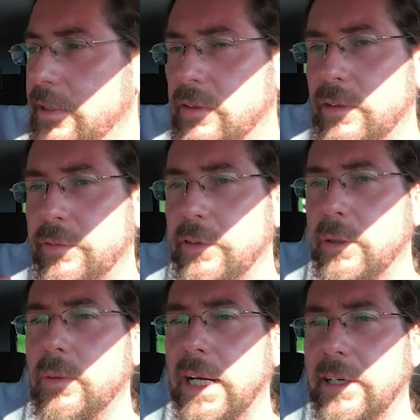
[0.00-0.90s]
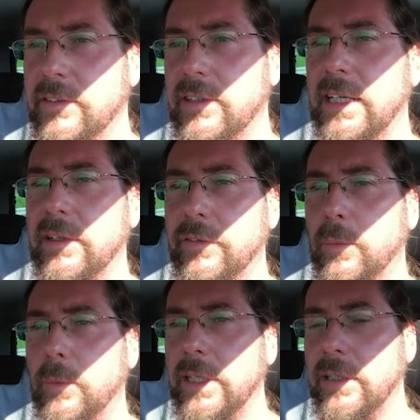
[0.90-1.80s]
is the view outside of the
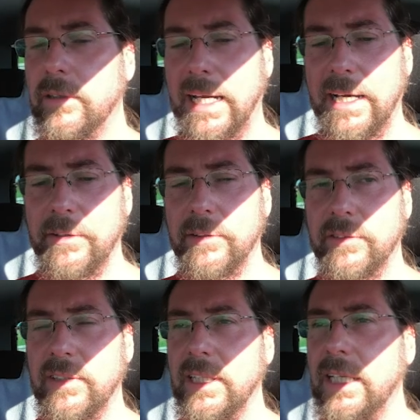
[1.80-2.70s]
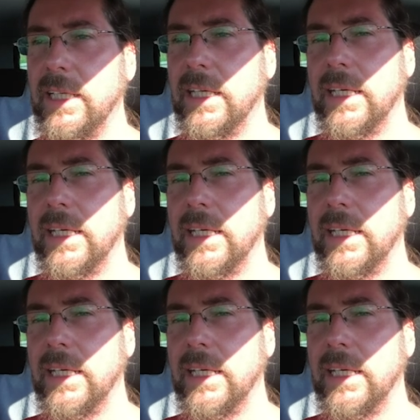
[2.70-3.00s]
window, how you're sitting.